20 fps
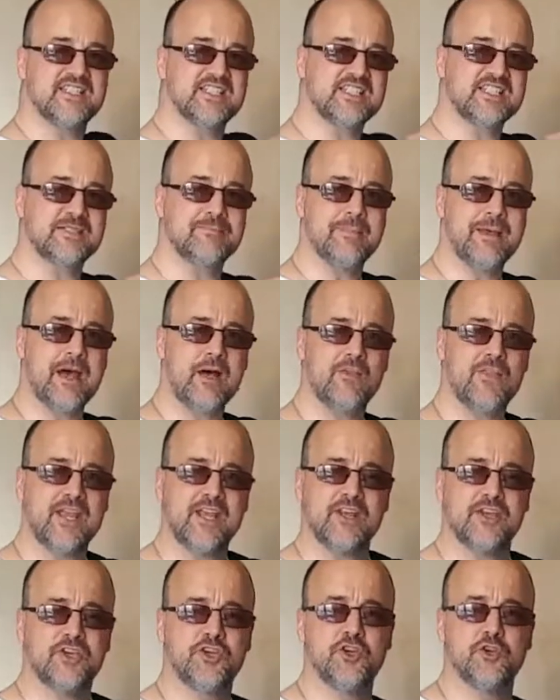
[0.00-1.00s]
the smell,
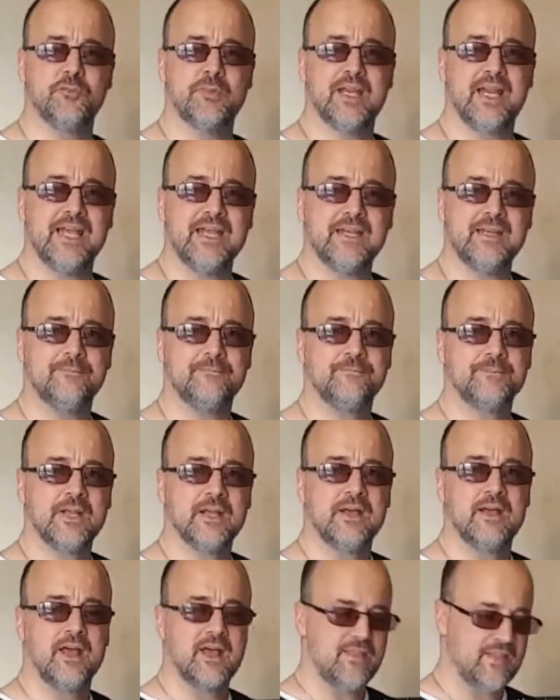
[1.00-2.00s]
they accumulate
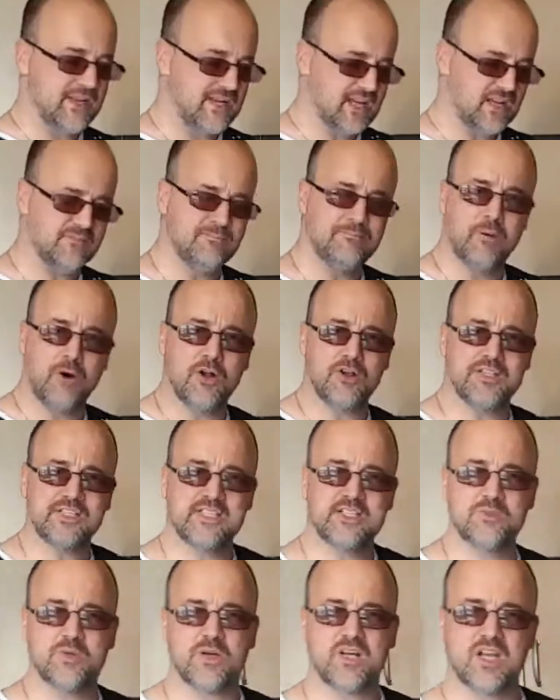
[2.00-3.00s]
and they kind of bond
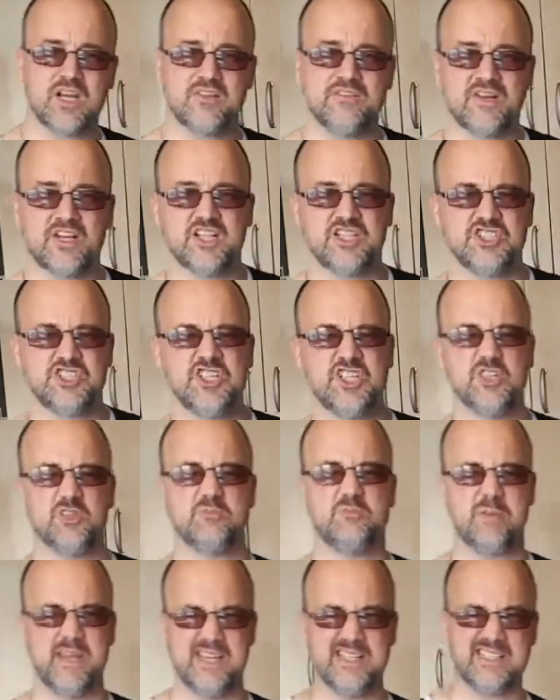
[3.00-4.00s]
into a kind of a
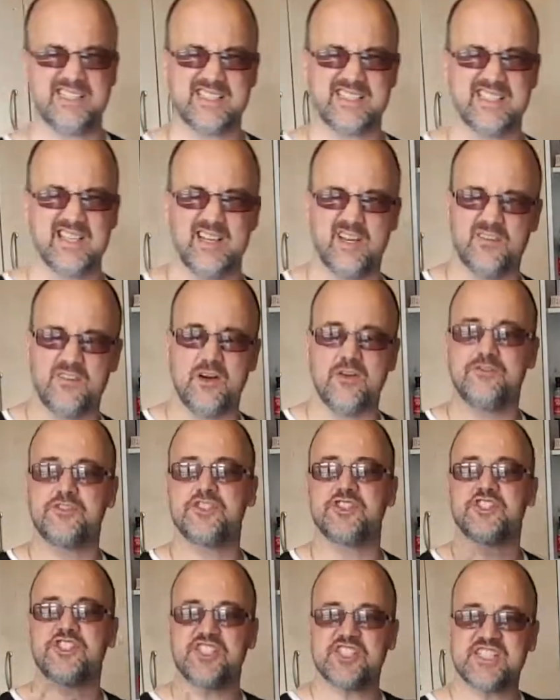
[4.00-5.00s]
congealed mess of
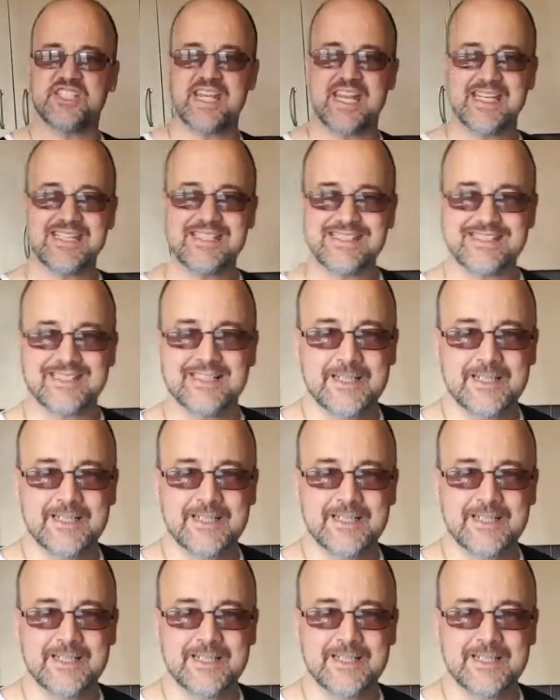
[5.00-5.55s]
just the scent.